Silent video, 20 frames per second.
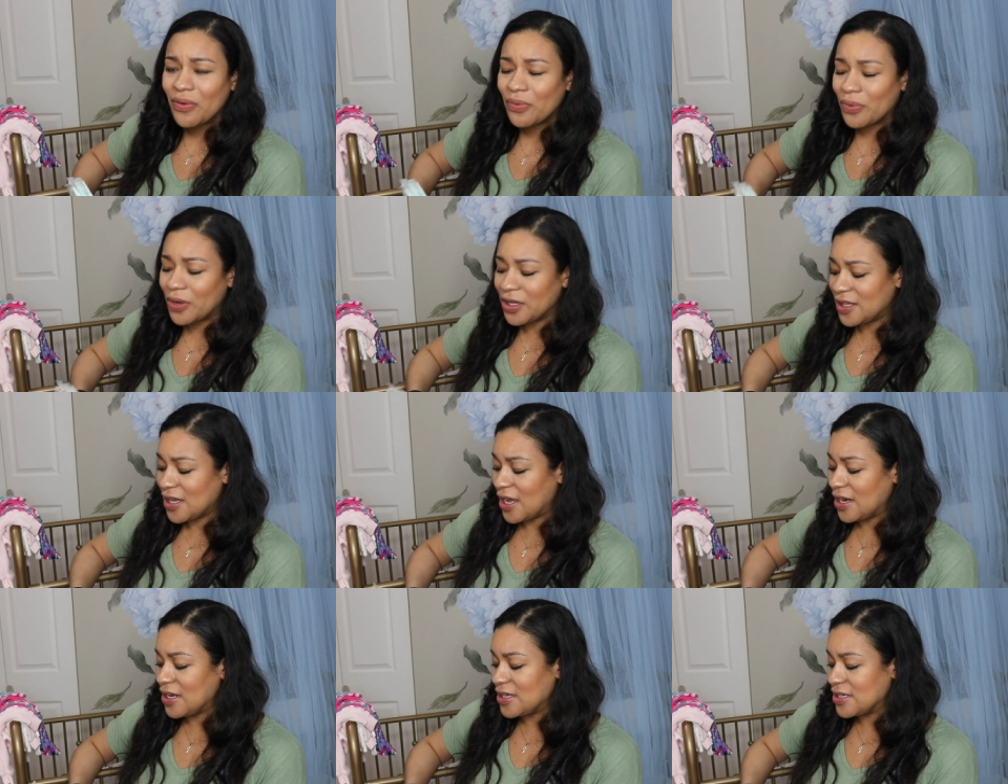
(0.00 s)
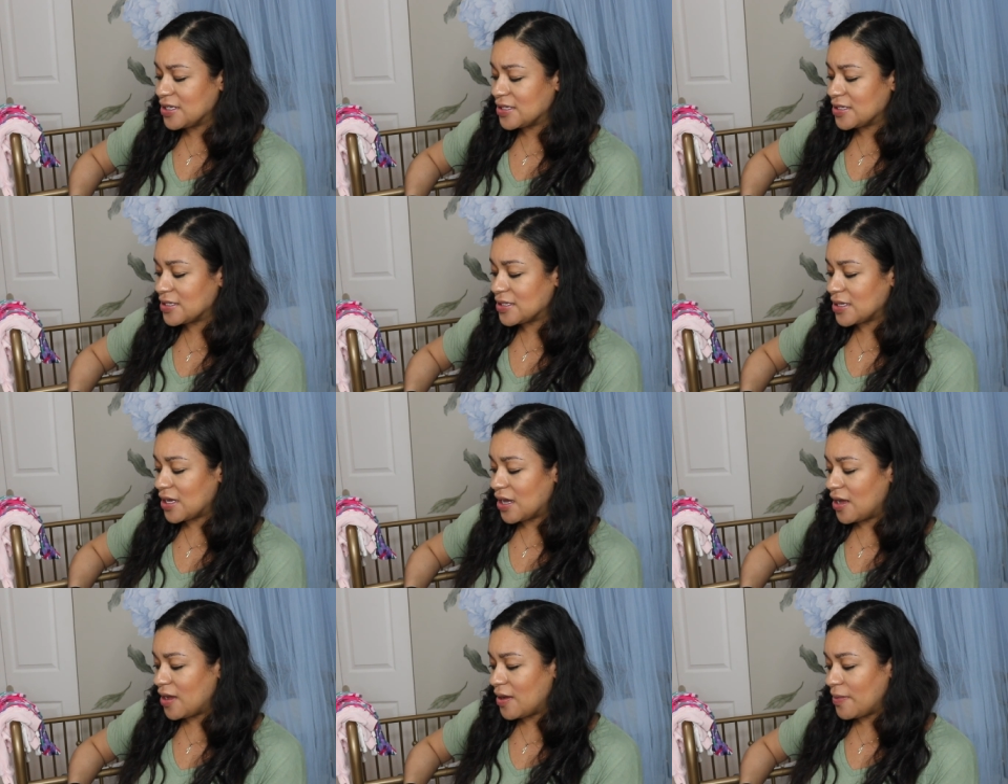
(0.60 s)
what that
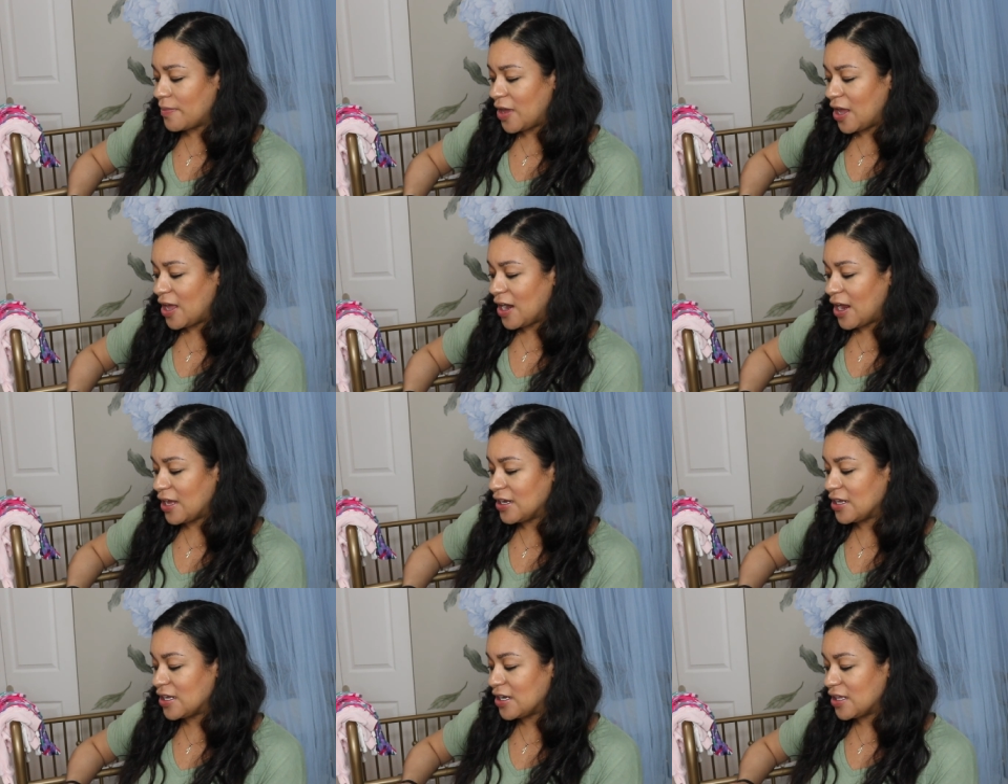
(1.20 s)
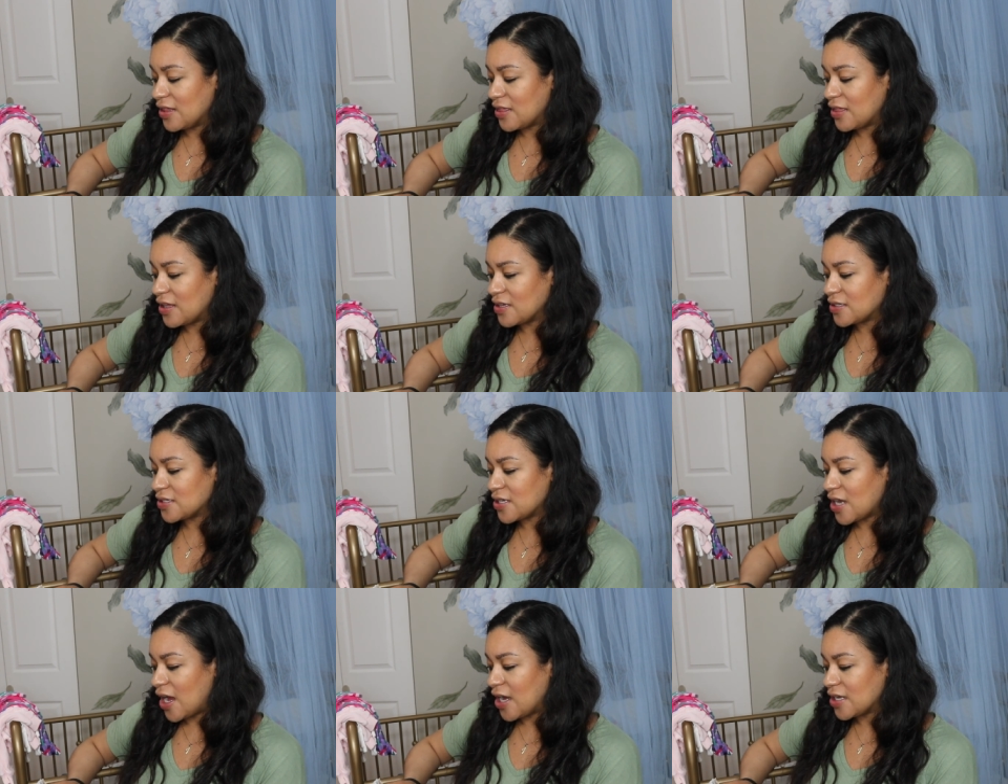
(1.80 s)
is. Um, and I didn't
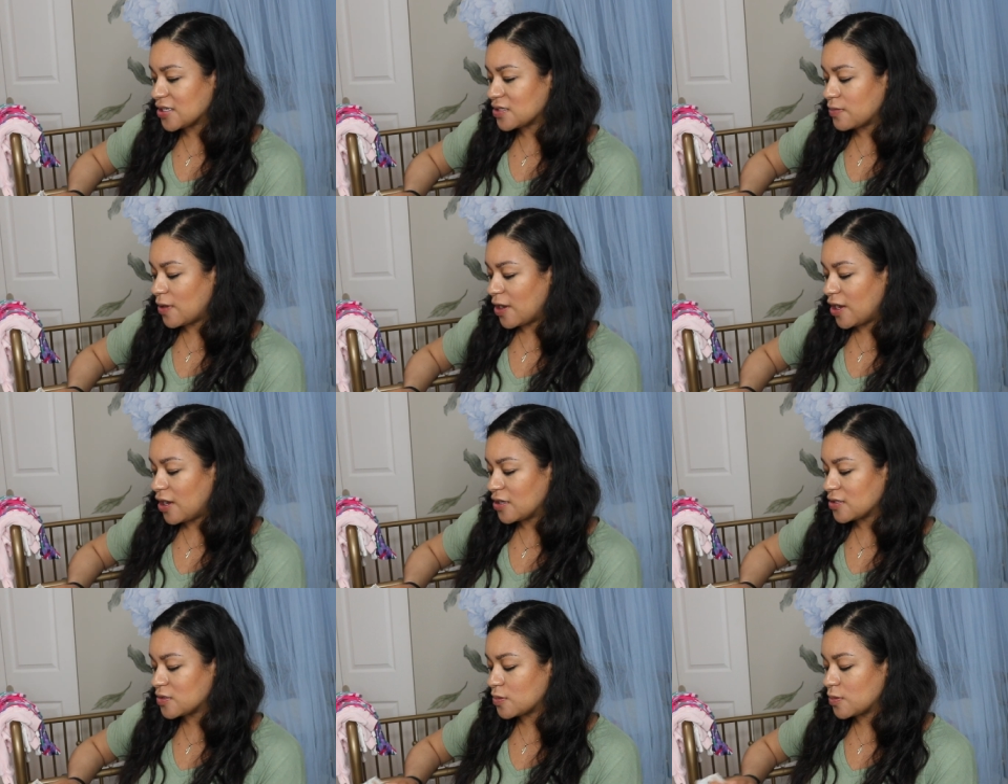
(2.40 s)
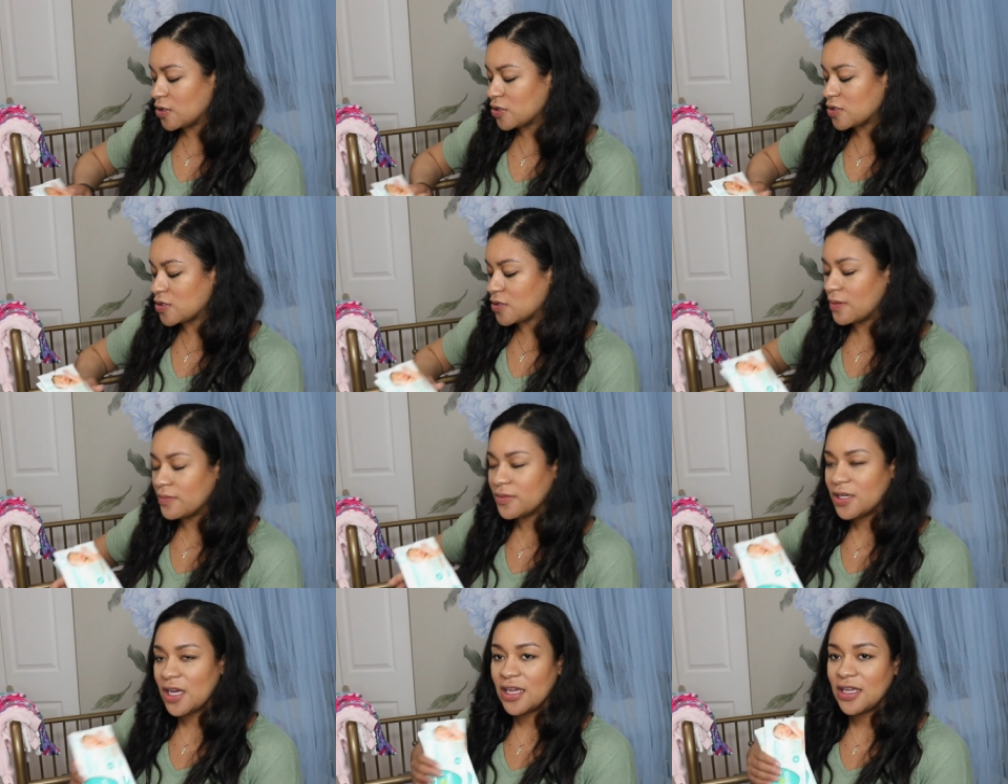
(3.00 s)
think to ask my hospital. So
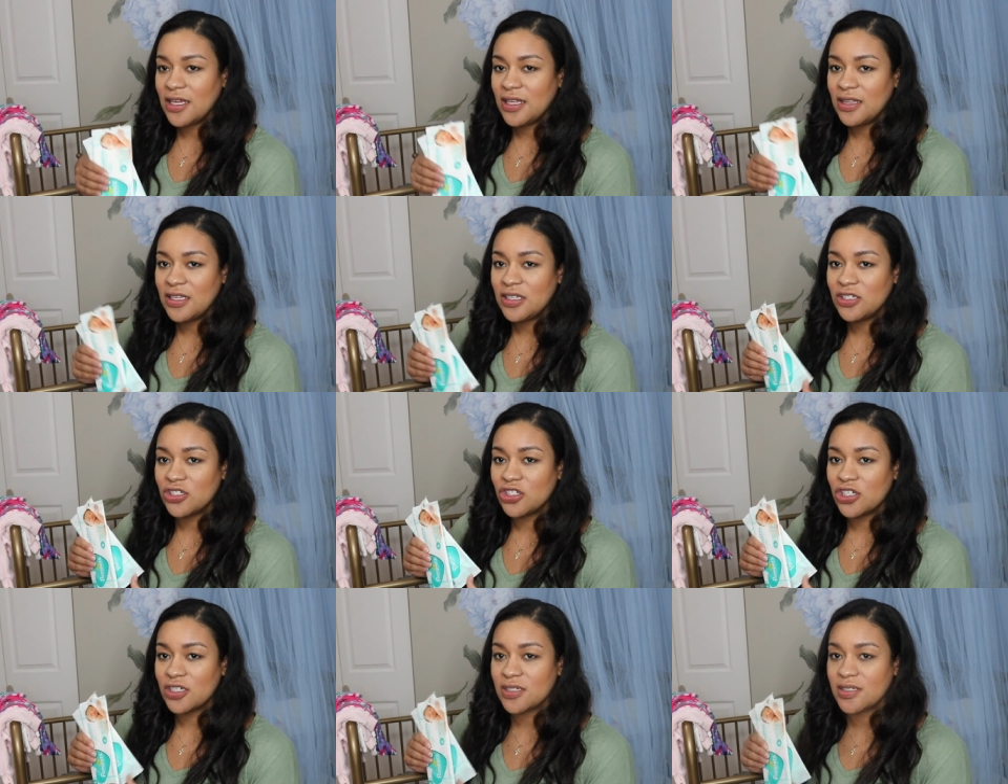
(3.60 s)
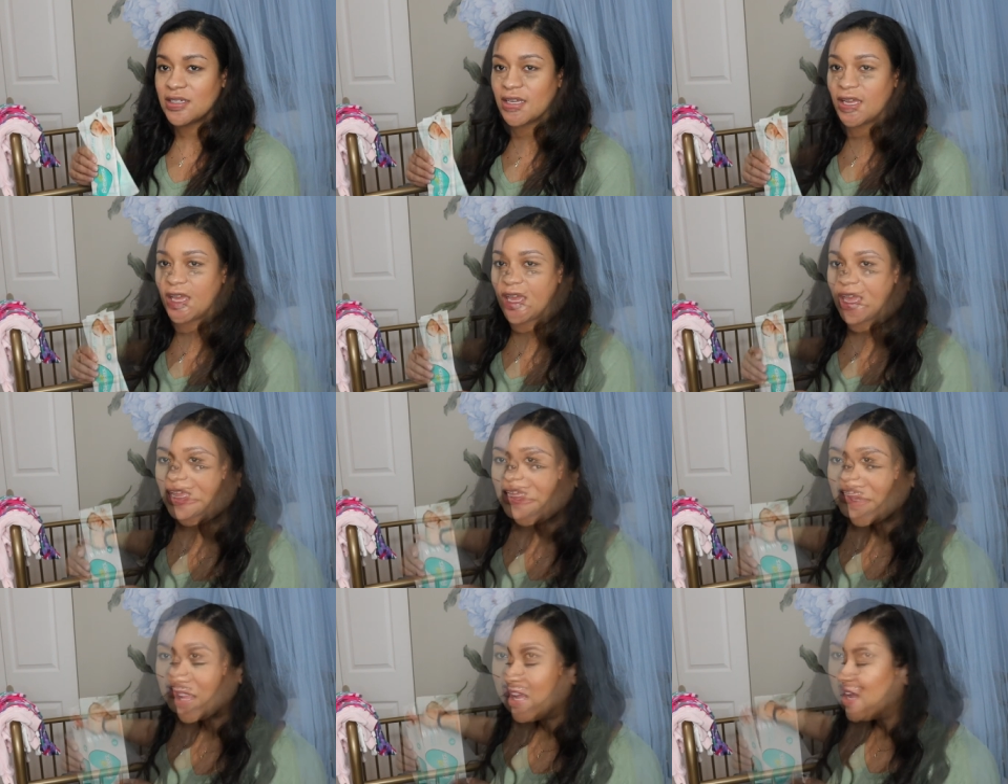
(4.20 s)
I'm taking these just in
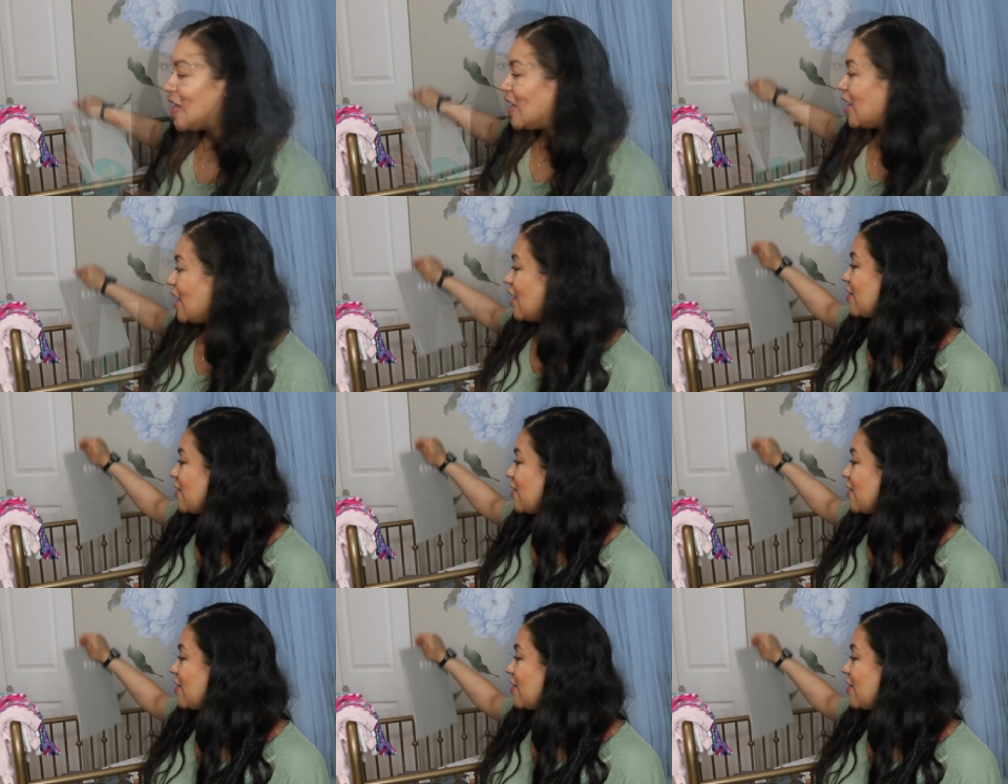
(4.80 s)
case.